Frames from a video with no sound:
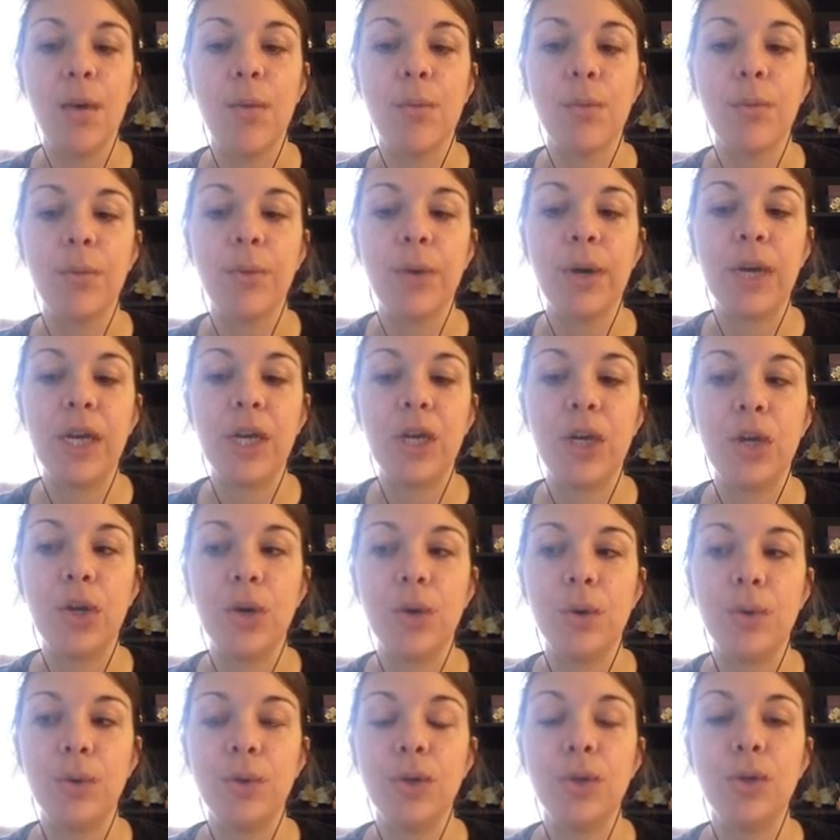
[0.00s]
bring
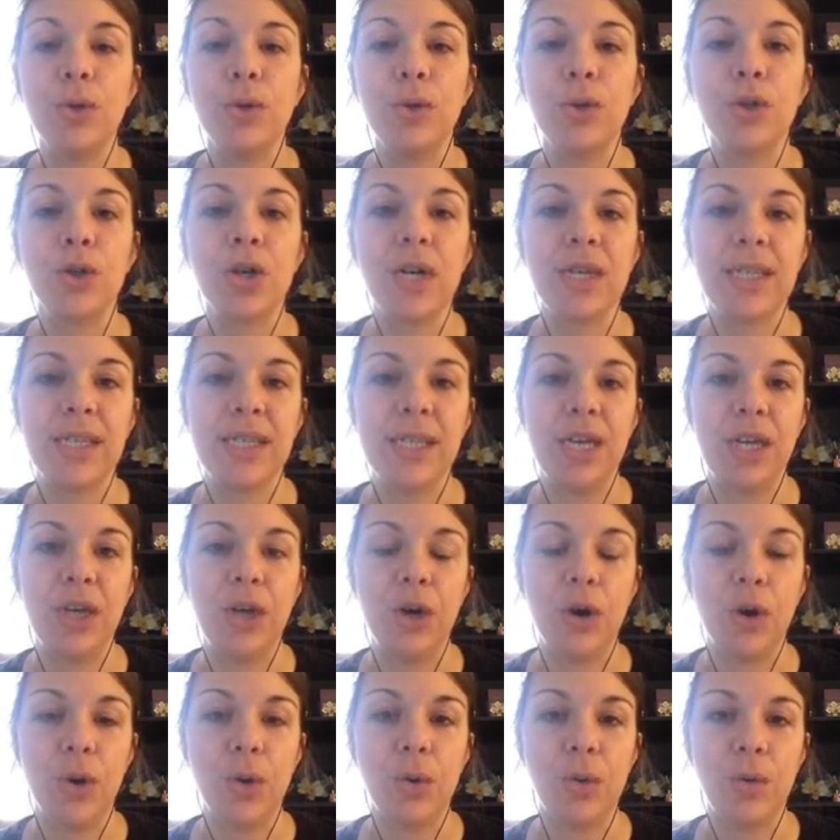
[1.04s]
you to trusting
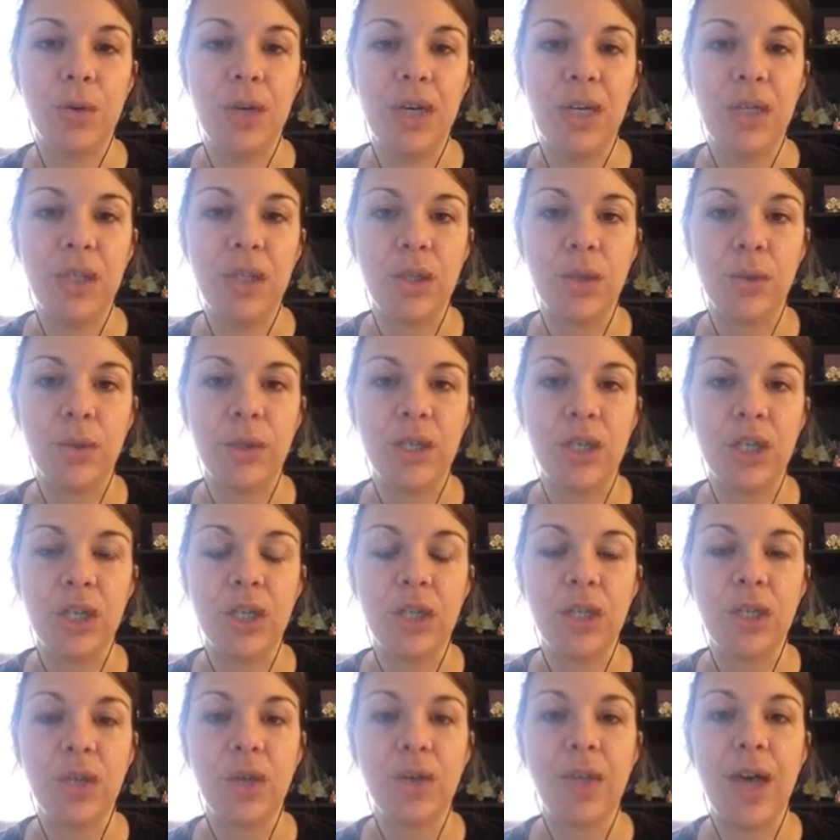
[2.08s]
your own
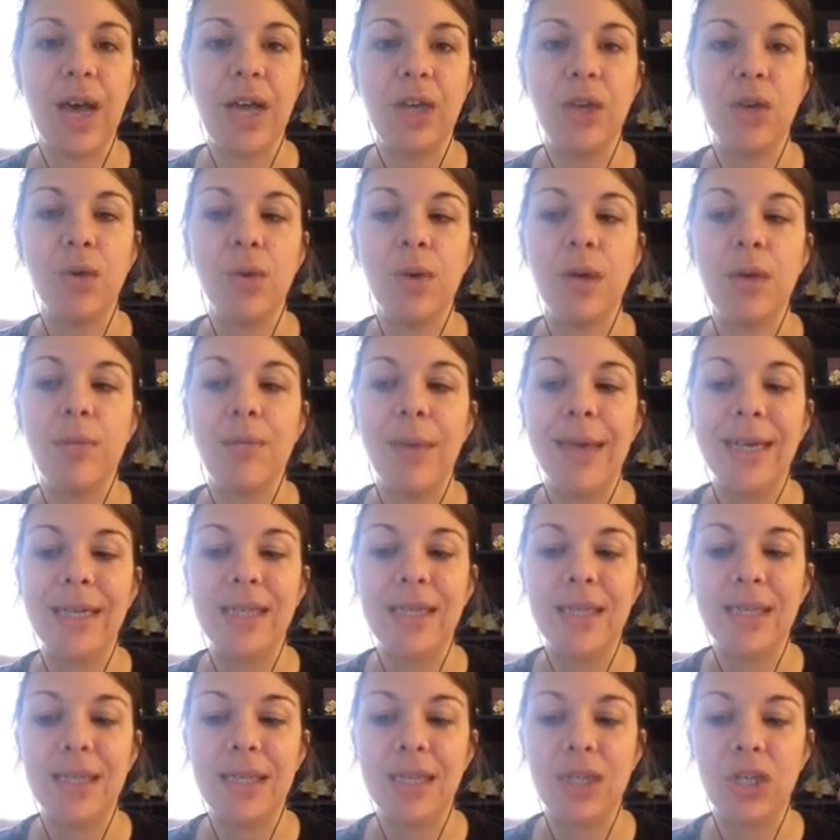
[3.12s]
intuition so that you can make
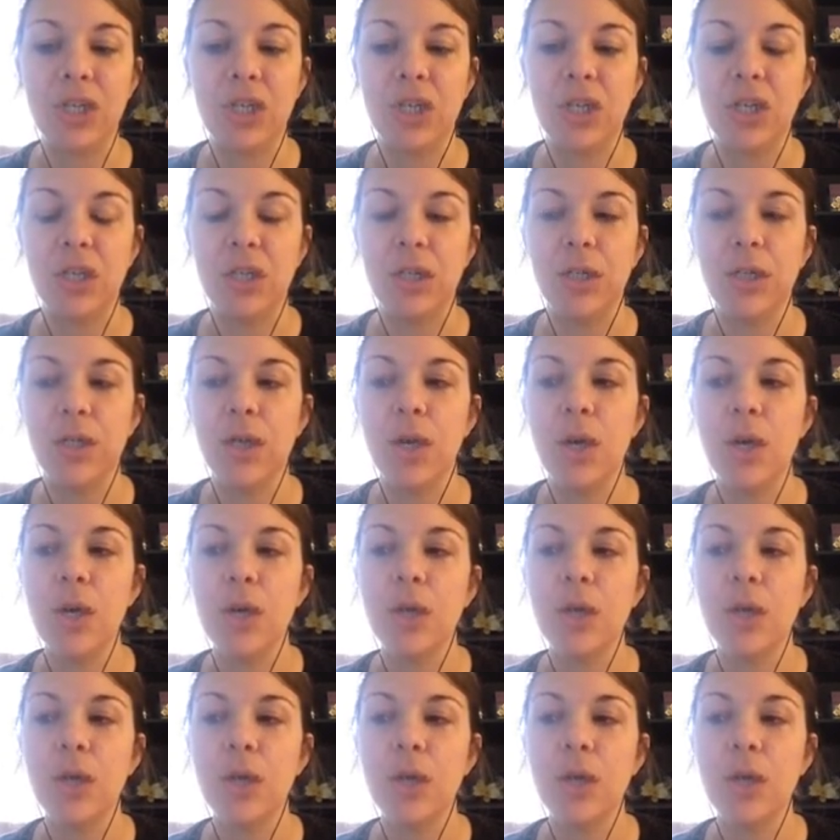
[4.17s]
decisions,